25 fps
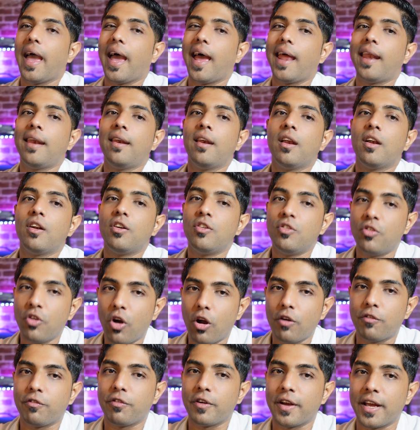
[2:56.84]
and
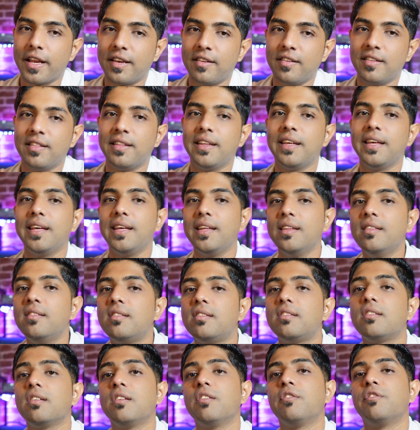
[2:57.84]
not forgetting the
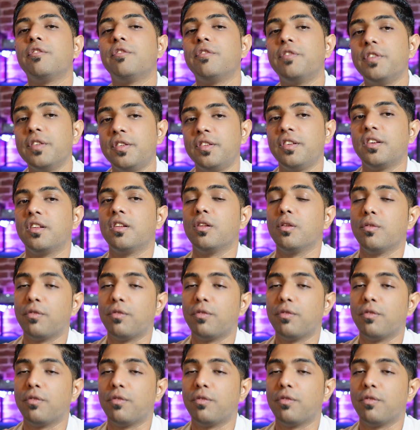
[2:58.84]
instant physical